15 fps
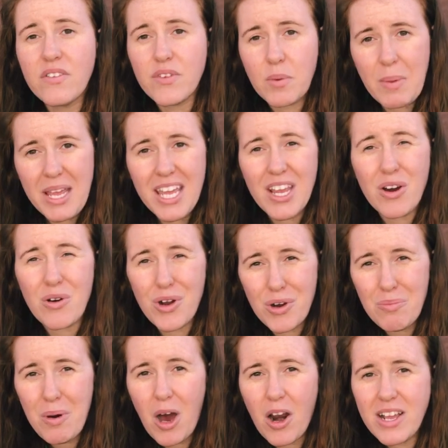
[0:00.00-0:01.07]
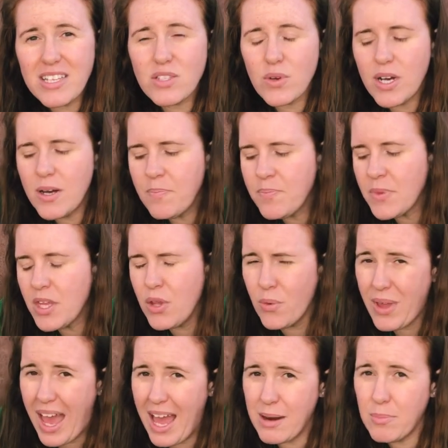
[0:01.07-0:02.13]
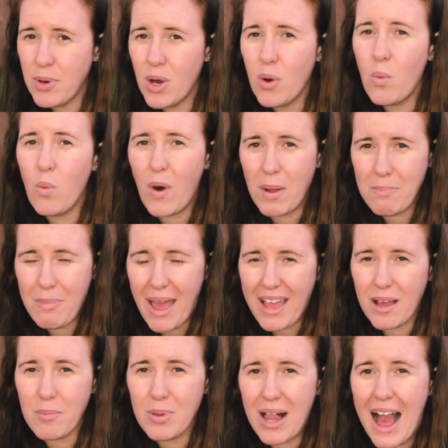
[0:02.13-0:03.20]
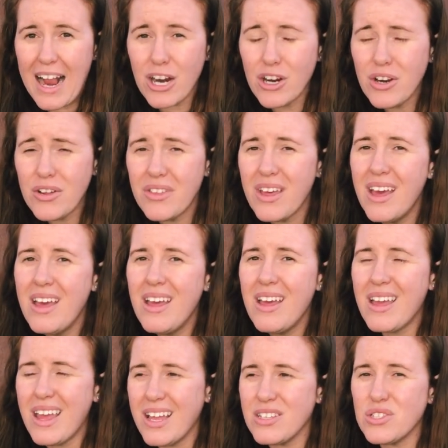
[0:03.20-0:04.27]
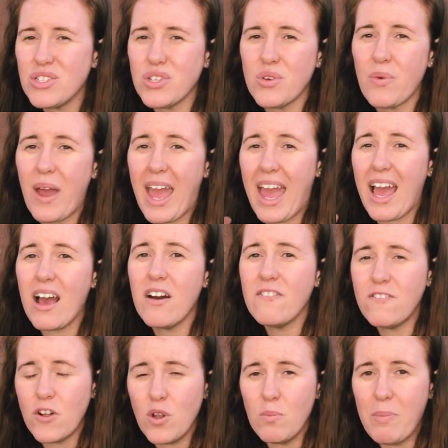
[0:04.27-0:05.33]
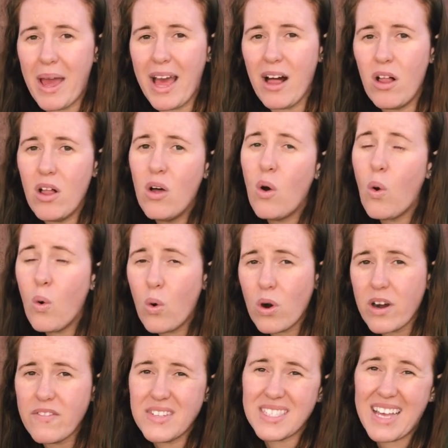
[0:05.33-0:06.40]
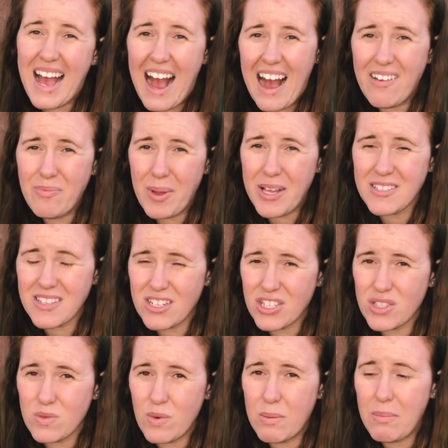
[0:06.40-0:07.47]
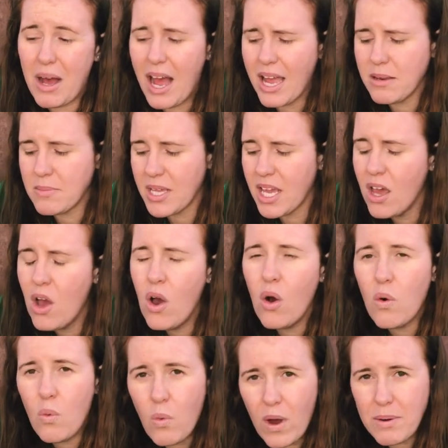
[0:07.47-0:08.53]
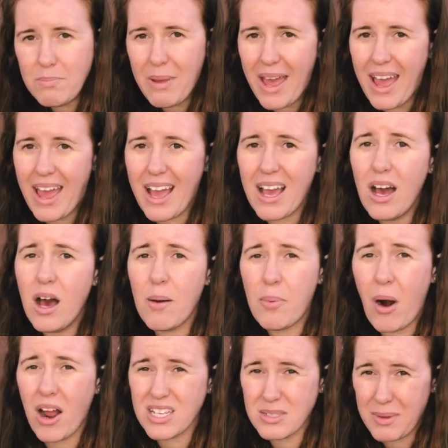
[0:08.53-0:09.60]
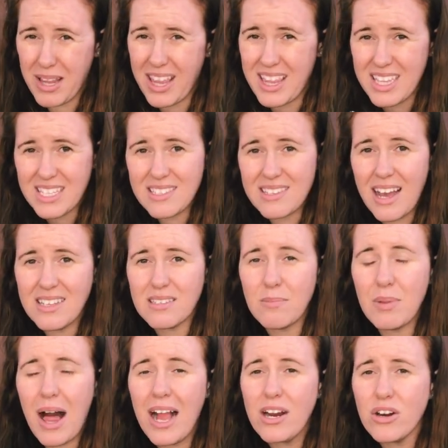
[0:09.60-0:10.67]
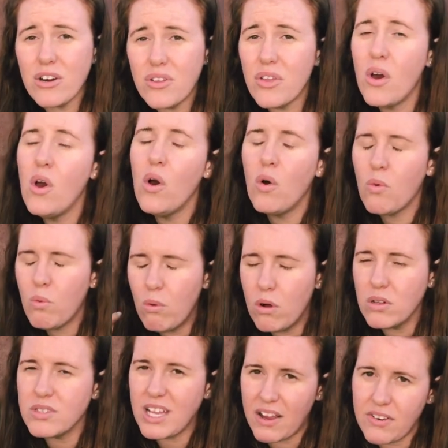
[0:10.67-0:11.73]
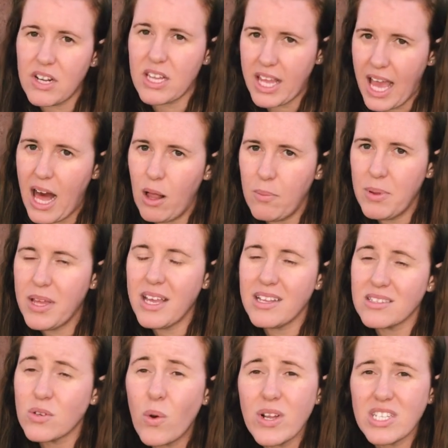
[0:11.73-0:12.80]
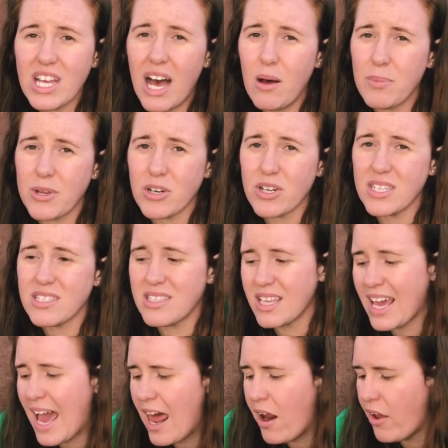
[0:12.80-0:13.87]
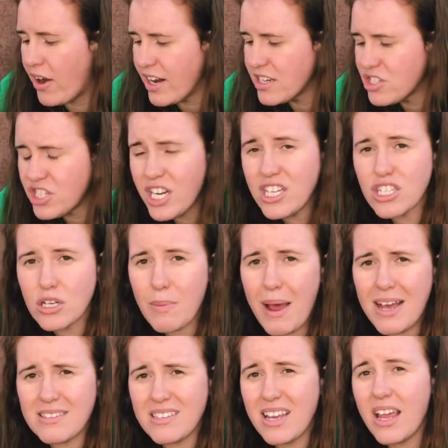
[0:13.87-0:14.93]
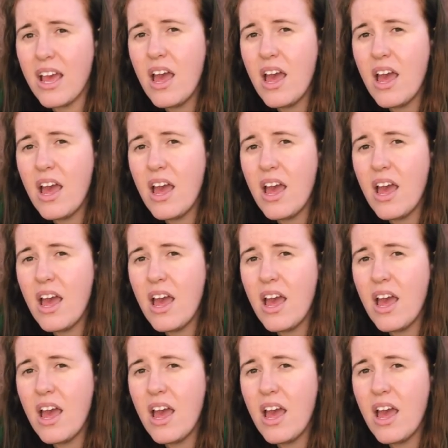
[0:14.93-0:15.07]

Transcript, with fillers: you're making your own potting soil, you can put one bag of black earth into a full bale, or if it's a half bale, such as the one behind me, one bag, approximately this size of black earth, will definitely help. It's going to help increase the cation exchange capacity,